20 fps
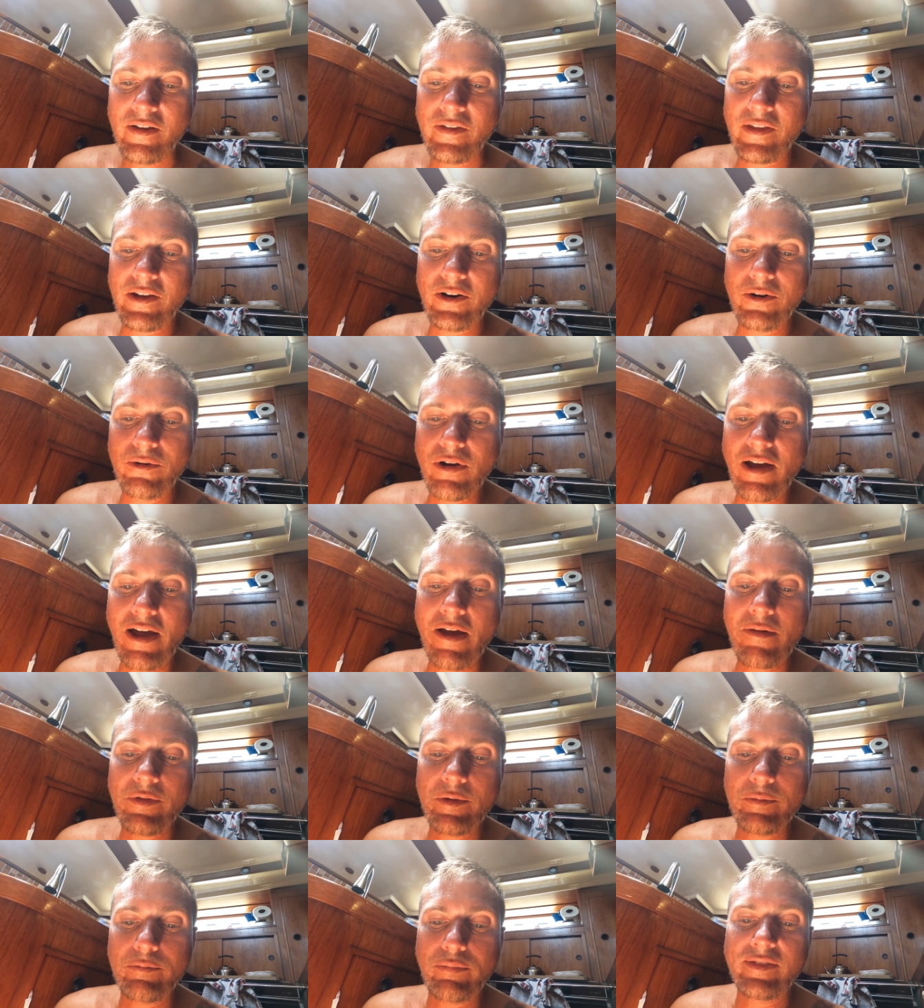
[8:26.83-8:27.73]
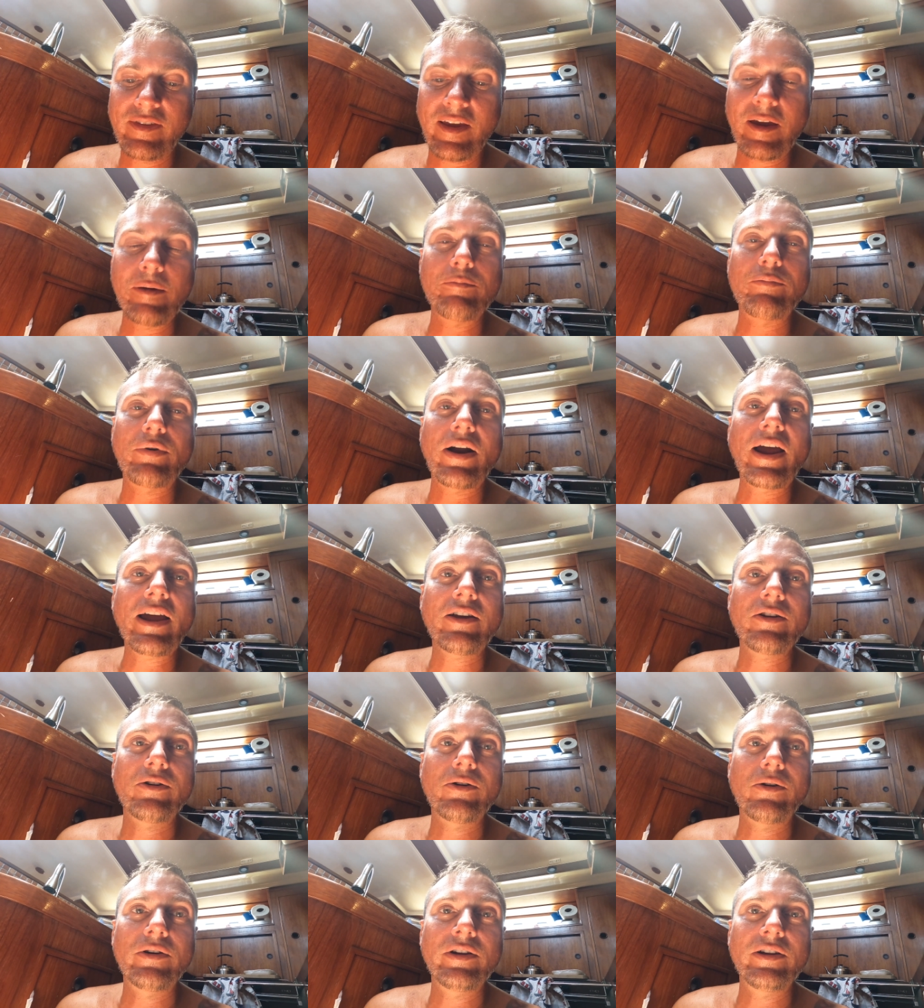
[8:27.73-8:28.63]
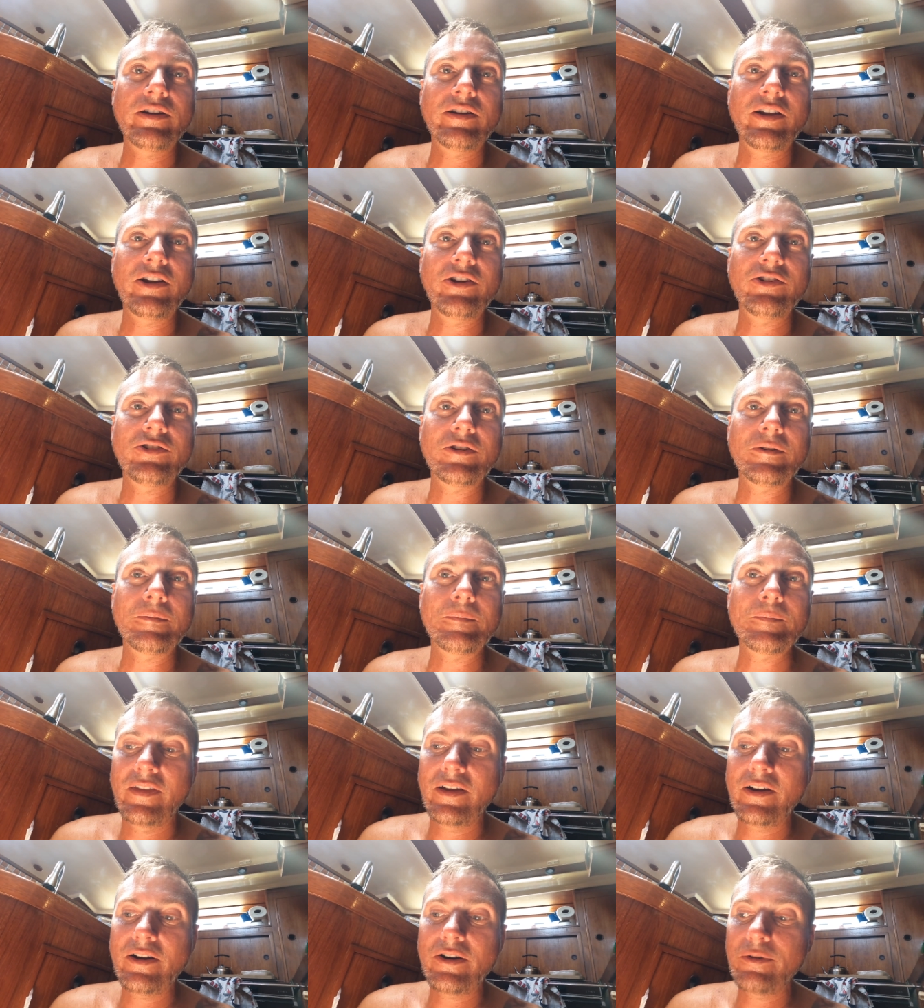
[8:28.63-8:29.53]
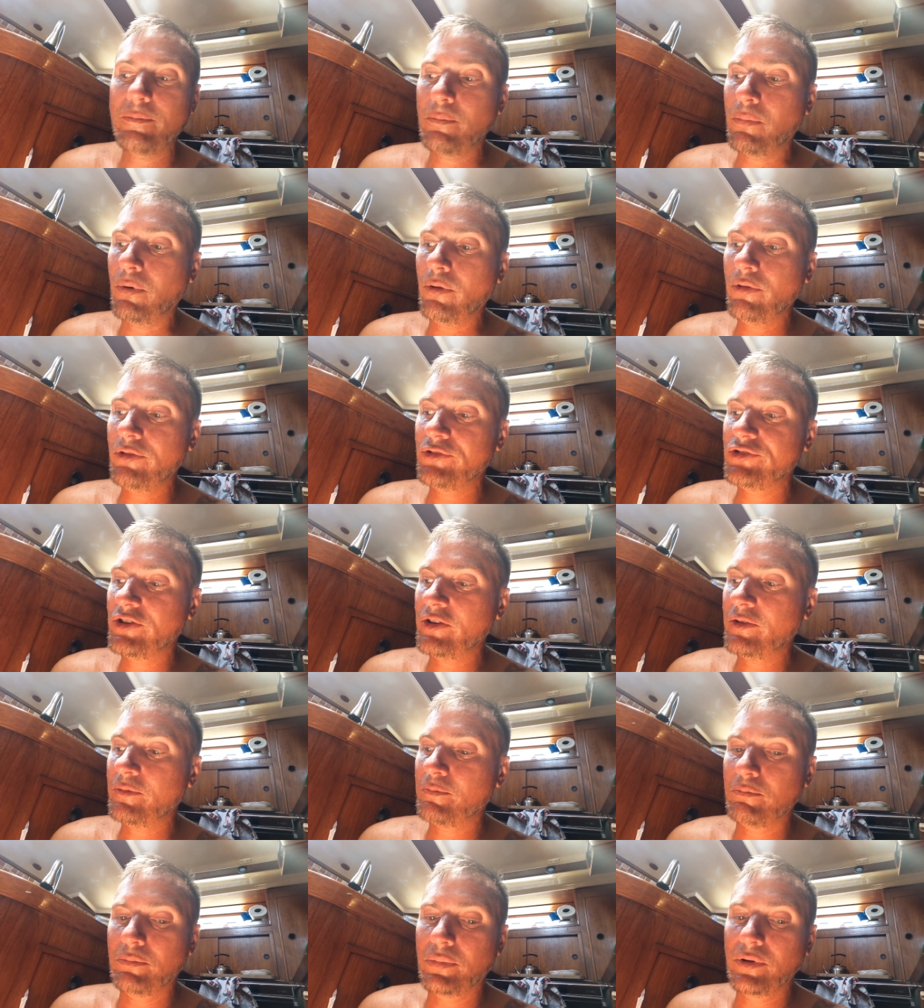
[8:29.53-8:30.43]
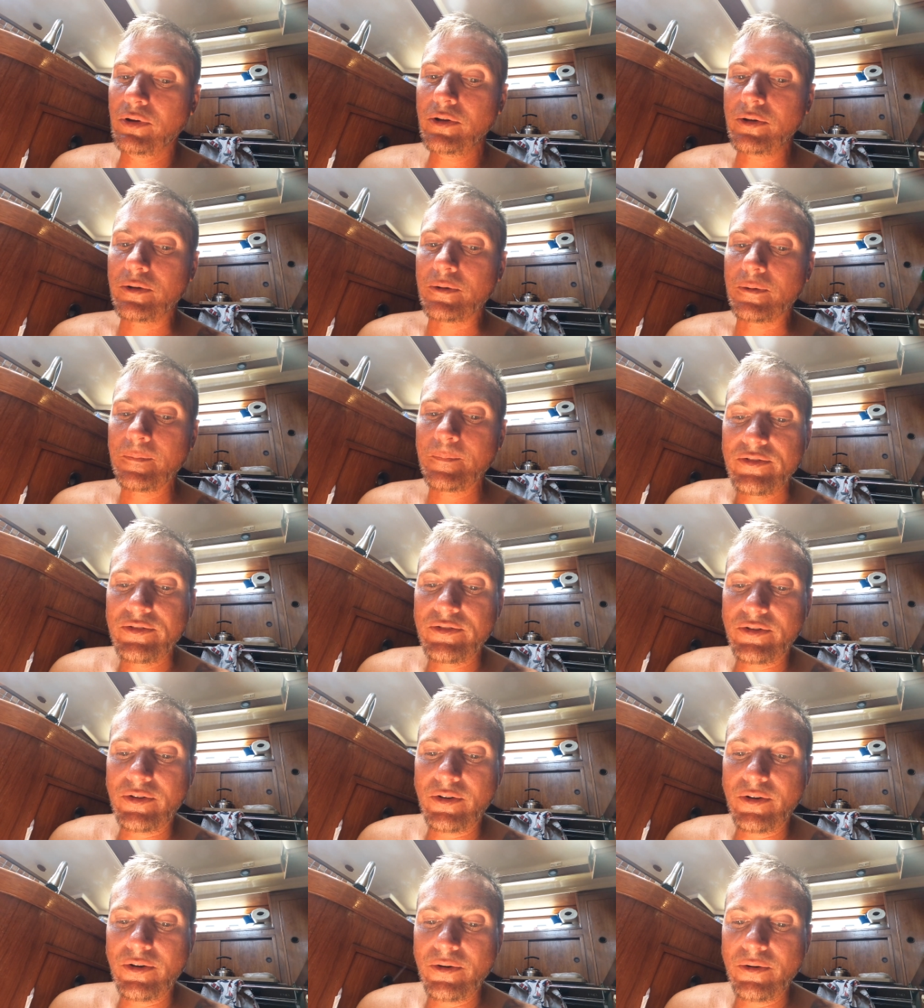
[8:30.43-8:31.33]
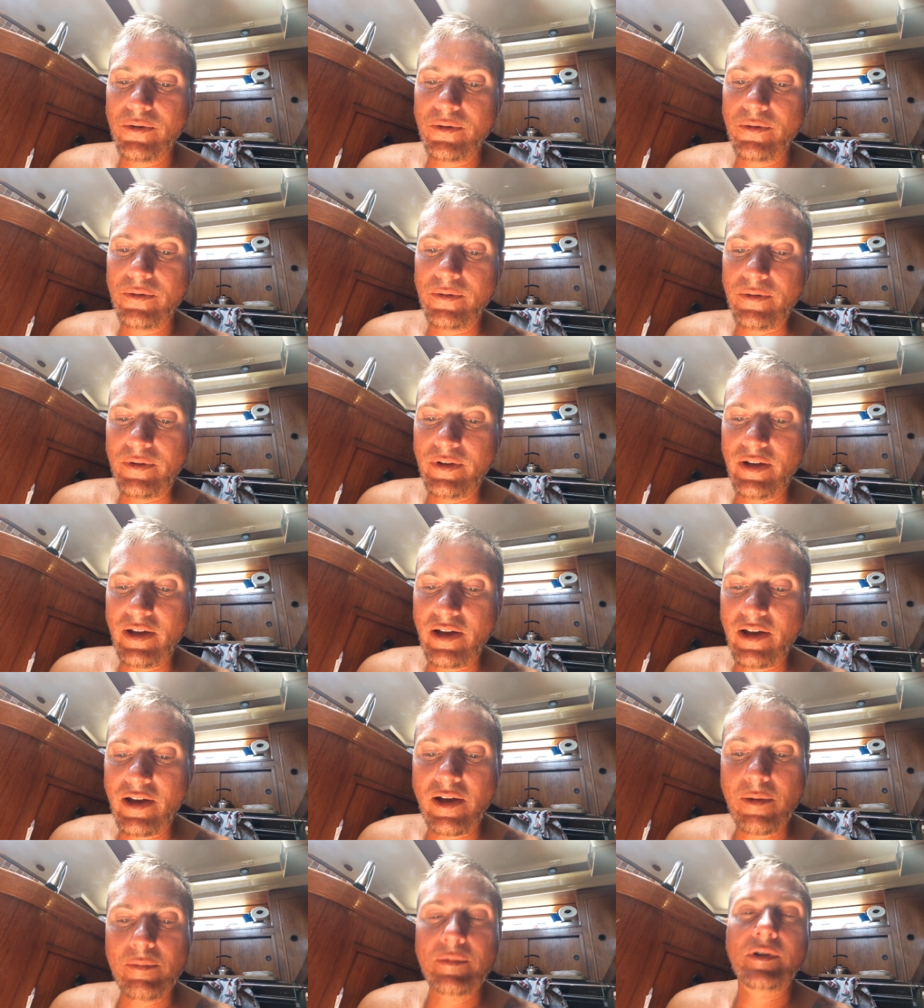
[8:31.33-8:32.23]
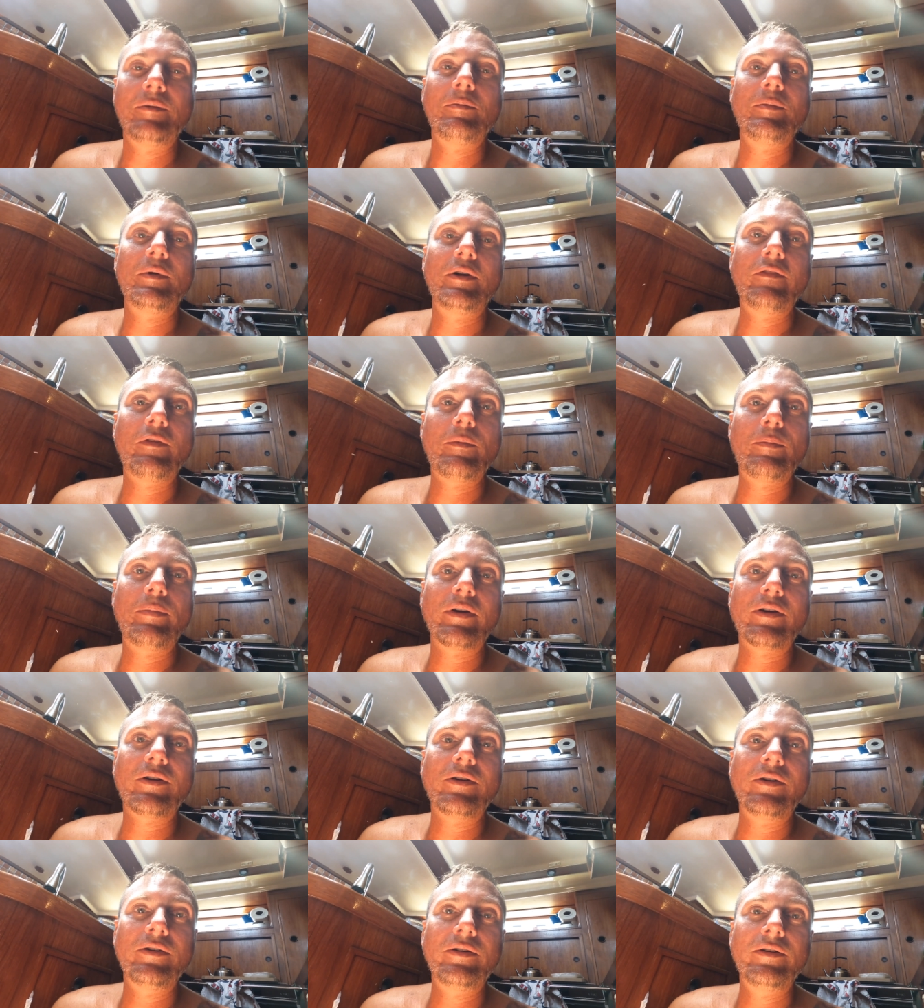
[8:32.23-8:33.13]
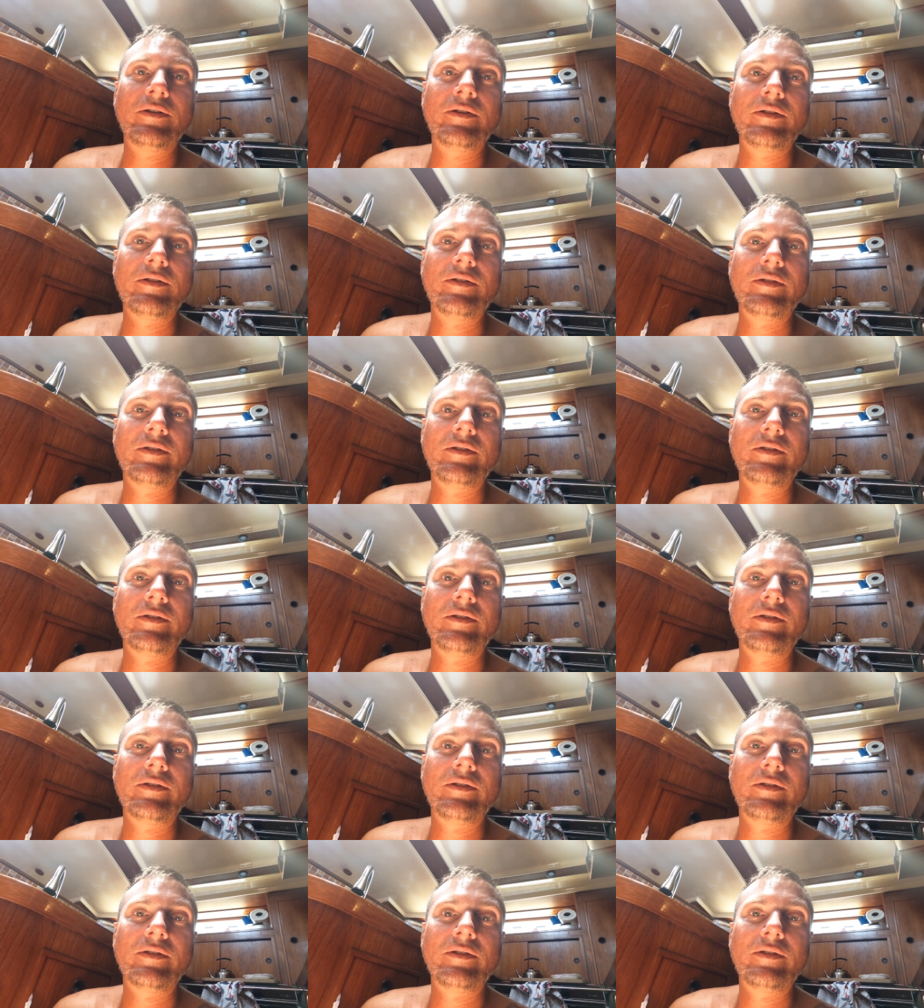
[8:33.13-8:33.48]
They don't have the same bracket orientation. They are both just blue. So, yeah, I'm in a bit of a pickle.